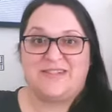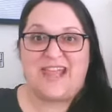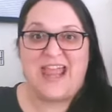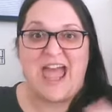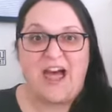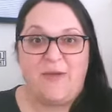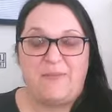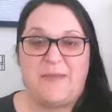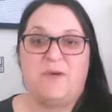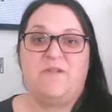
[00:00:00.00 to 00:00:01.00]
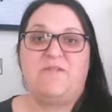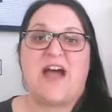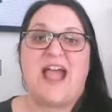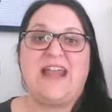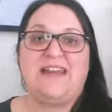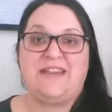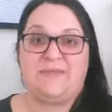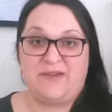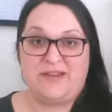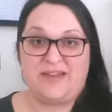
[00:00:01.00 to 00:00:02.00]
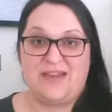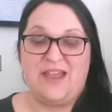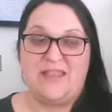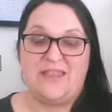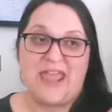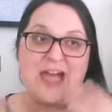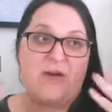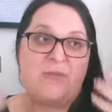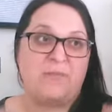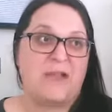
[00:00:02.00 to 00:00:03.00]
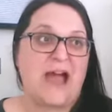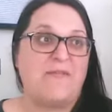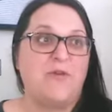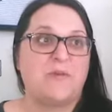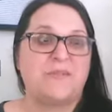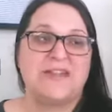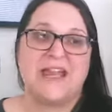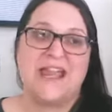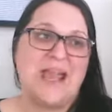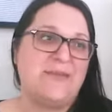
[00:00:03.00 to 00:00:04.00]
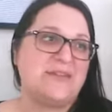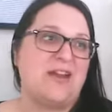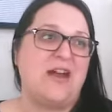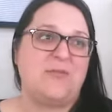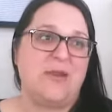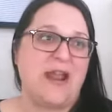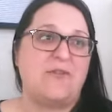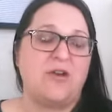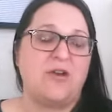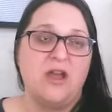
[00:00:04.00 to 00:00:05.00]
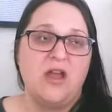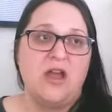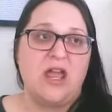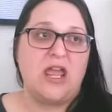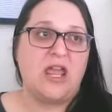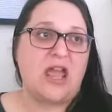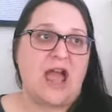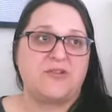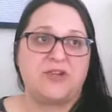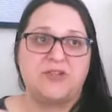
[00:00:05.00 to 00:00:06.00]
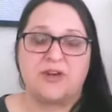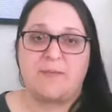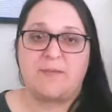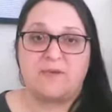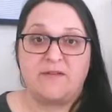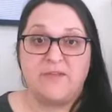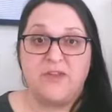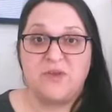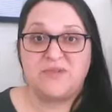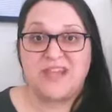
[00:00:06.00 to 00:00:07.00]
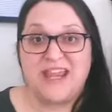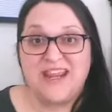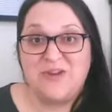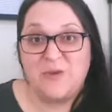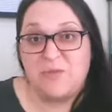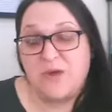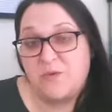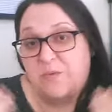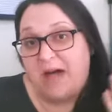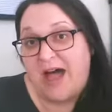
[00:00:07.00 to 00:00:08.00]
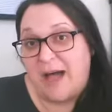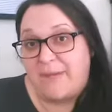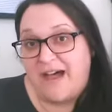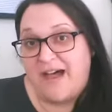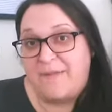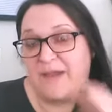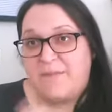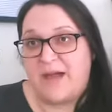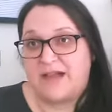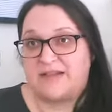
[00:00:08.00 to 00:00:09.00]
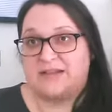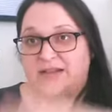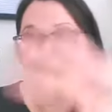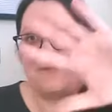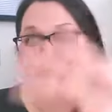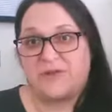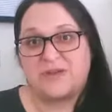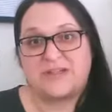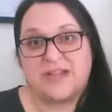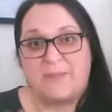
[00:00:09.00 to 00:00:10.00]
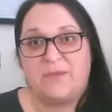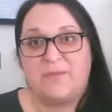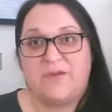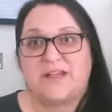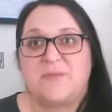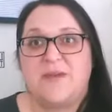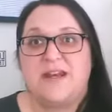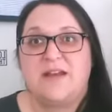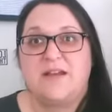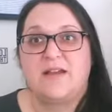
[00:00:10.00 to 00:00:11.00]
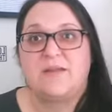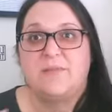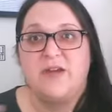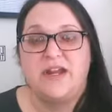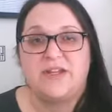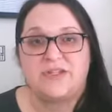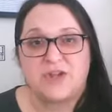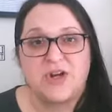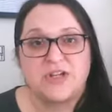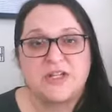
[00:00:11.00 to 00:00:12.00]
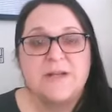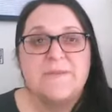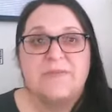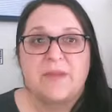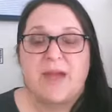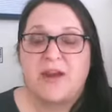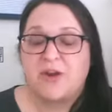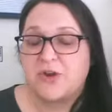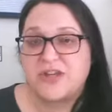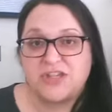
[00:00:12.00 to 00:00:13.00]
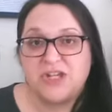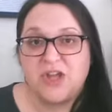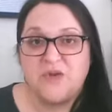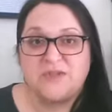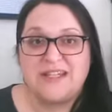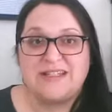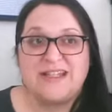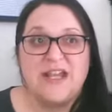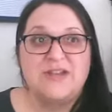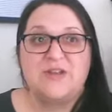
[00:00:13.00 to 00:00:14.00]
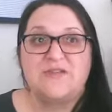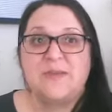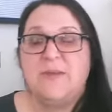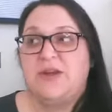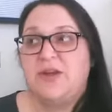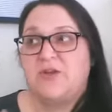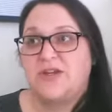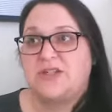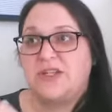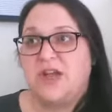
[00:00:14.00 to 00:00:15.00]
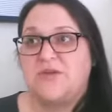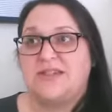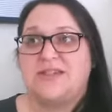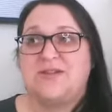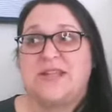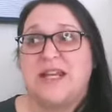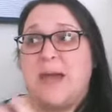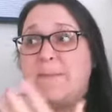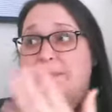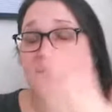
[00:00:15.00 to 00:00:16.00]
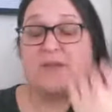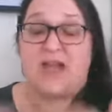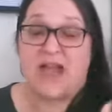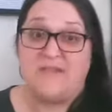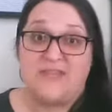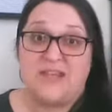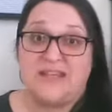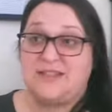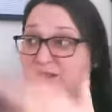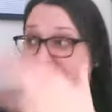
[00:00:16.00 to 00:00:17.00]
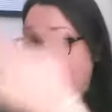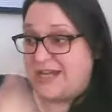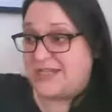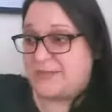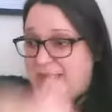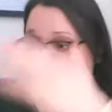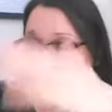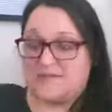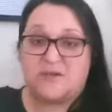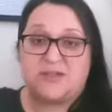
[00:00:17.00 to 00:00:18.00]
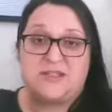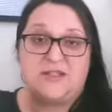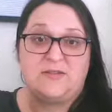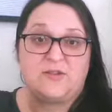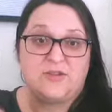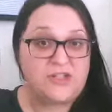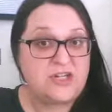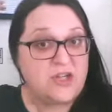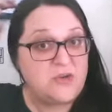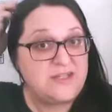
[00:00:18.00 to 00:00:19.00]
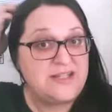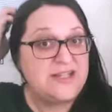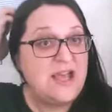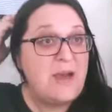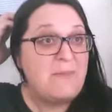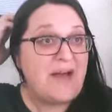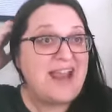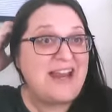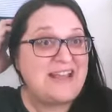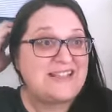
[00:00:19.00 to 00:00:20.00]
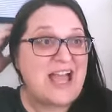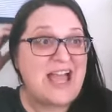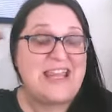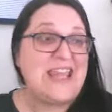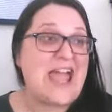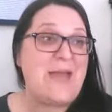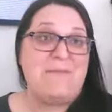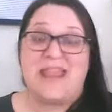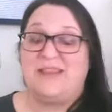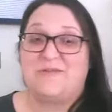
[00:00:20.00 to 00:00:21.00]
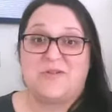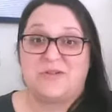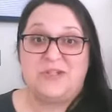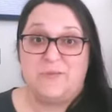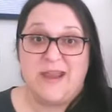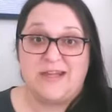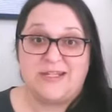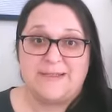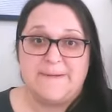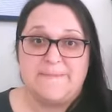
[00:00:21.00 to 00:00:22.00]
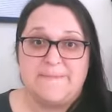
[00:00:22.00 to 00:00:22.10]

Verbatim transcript: They help people find the book. They help platforms like Amazon and whatever. After a certain number of reviews, your book will pop up among the first couple books when put in a search. Mine are Christian cozies. So if somebody put in Christian cozies, they're going to come. I've done this. There's pages and pages of Christian cozies. Mine has not yet made the first two pages.